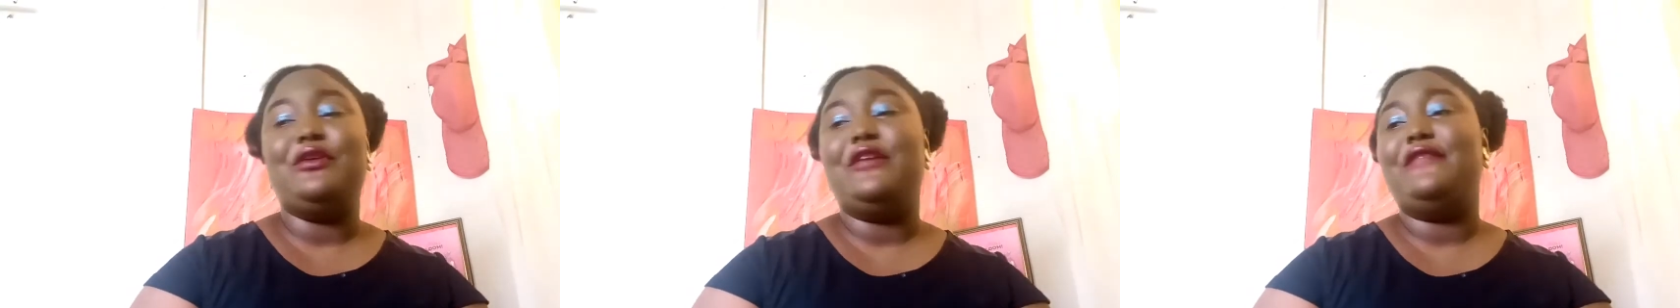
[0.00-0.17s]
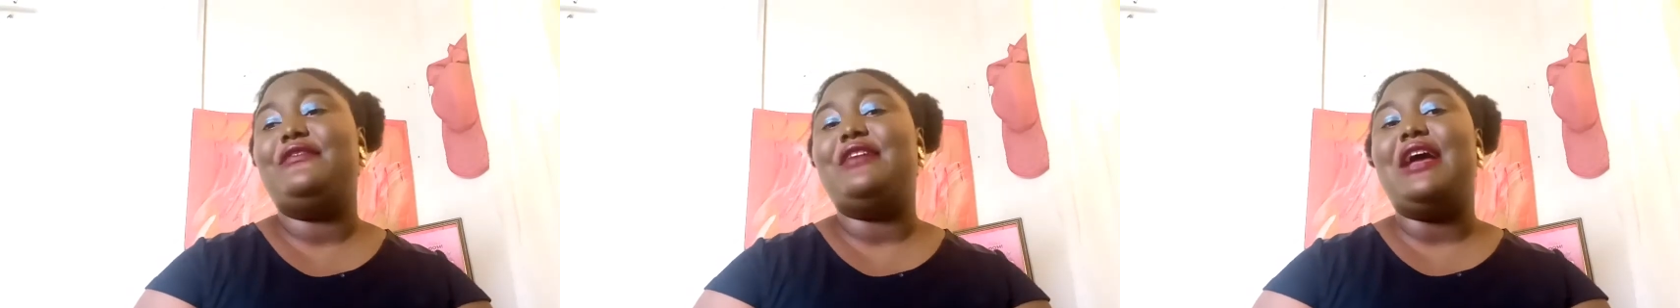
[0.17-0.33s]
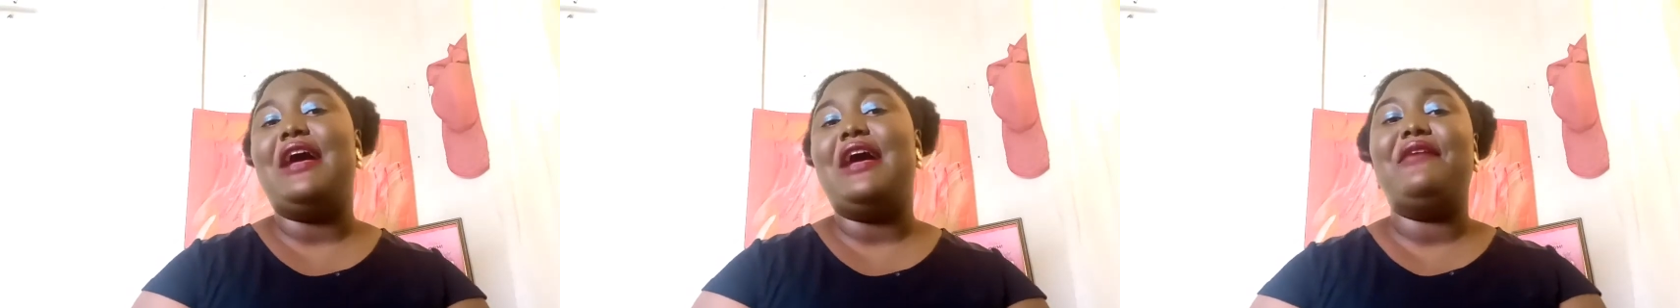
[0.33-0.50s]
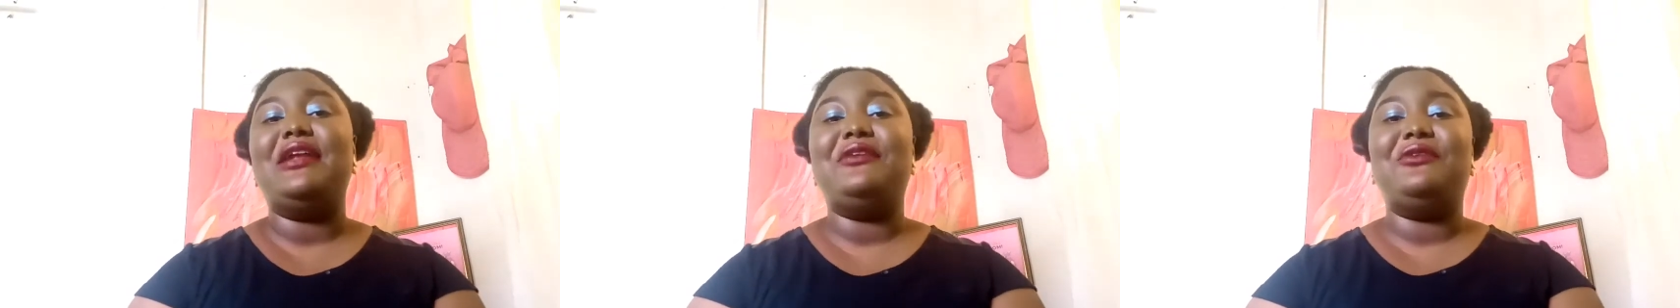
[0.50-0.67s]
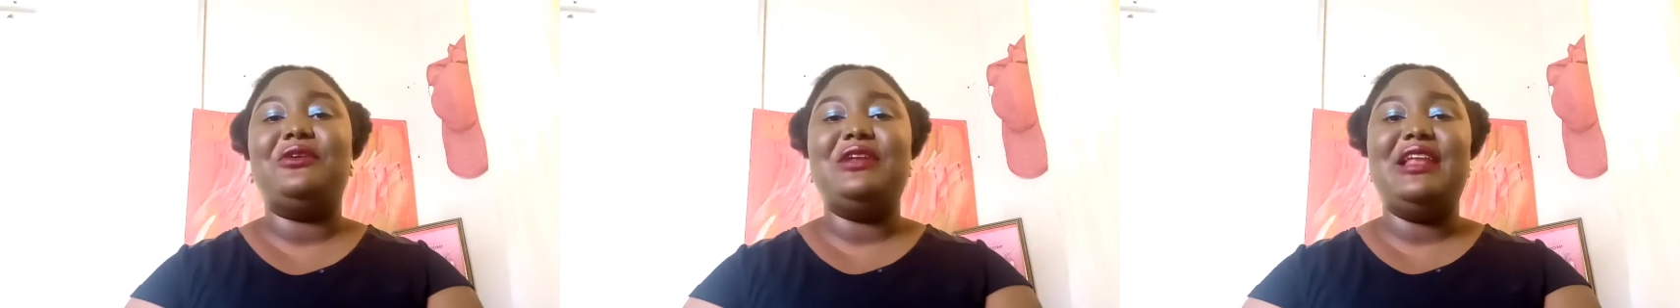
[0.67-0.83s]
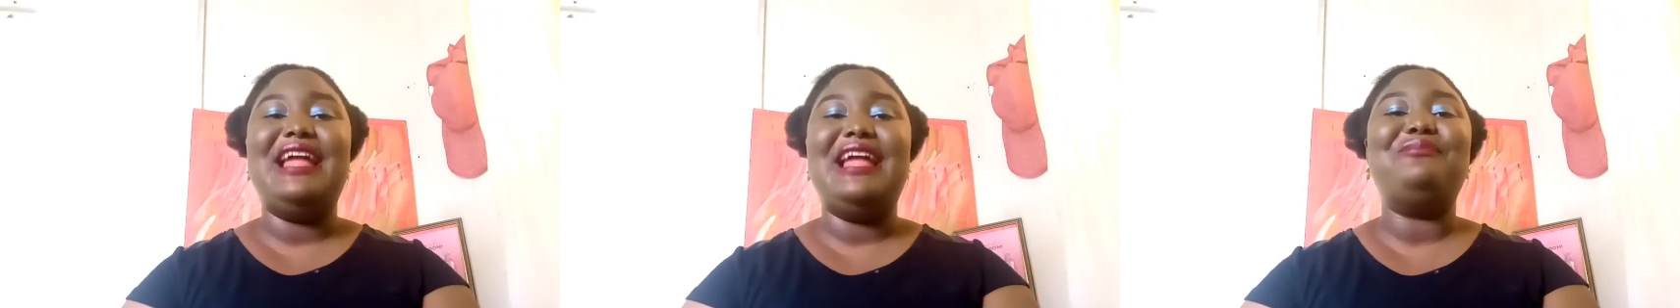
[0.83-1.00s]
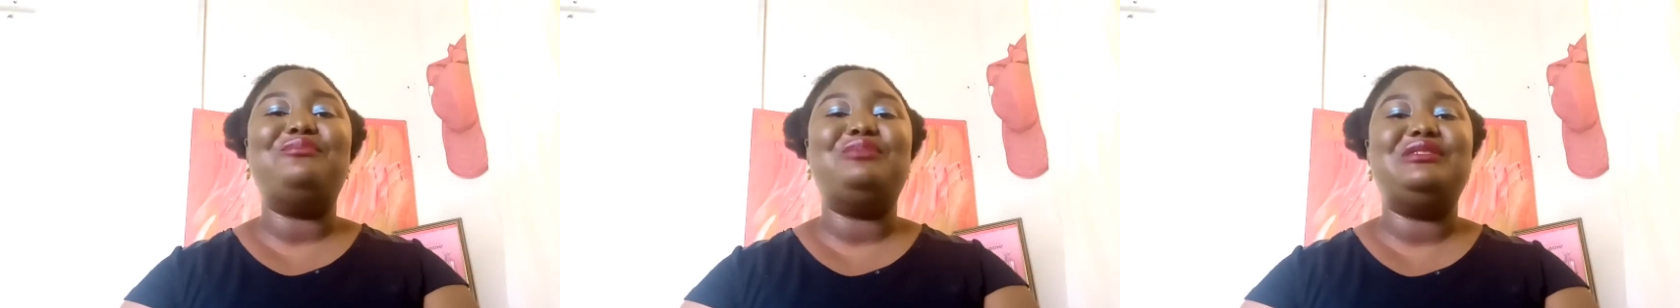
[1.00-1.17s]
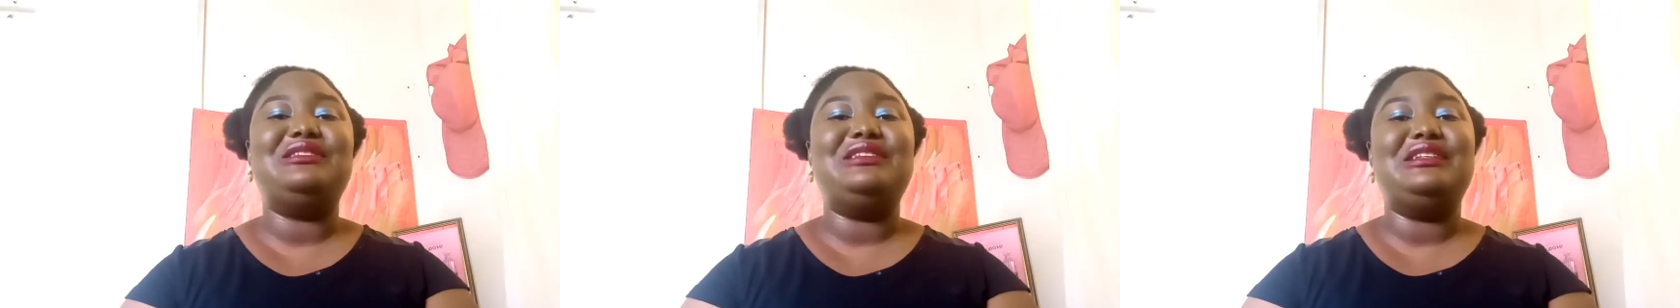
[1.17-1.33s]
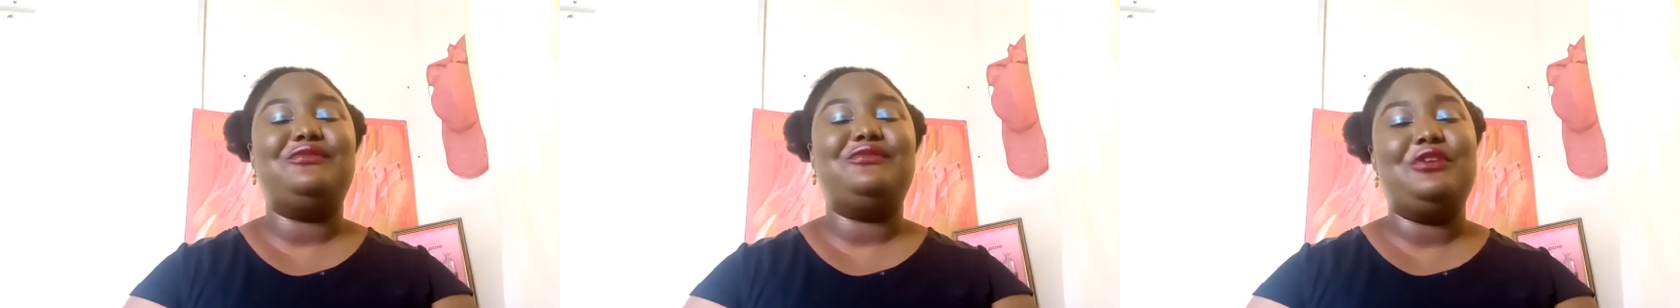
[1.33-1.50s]
or if you have an online
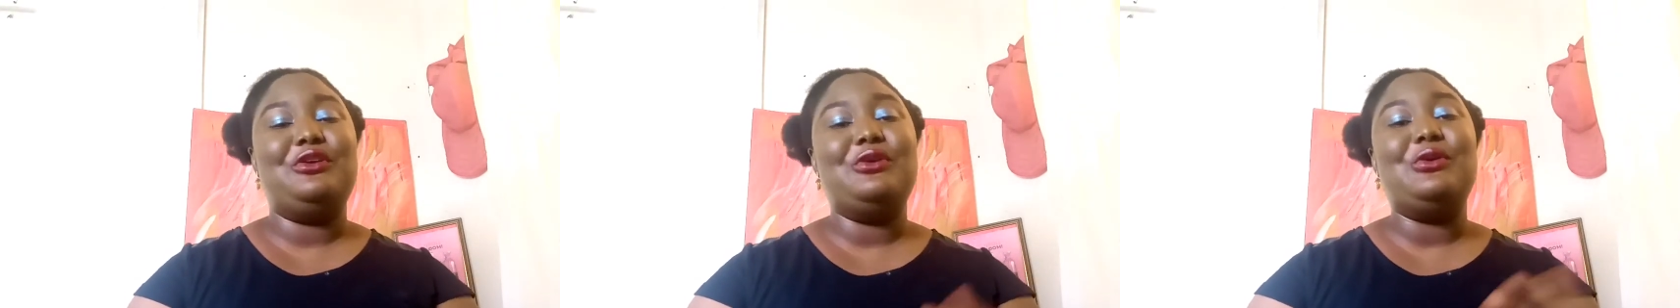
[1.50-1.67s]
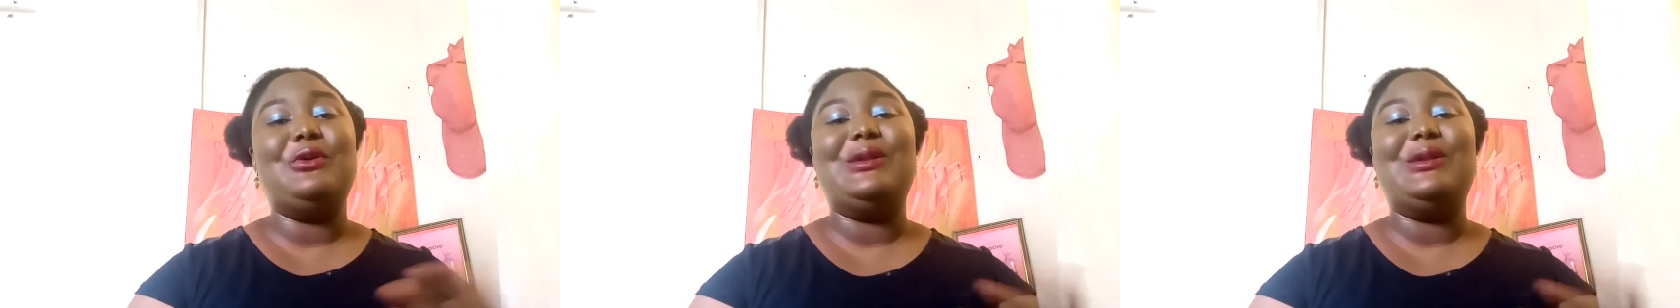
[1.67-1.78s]
business, for your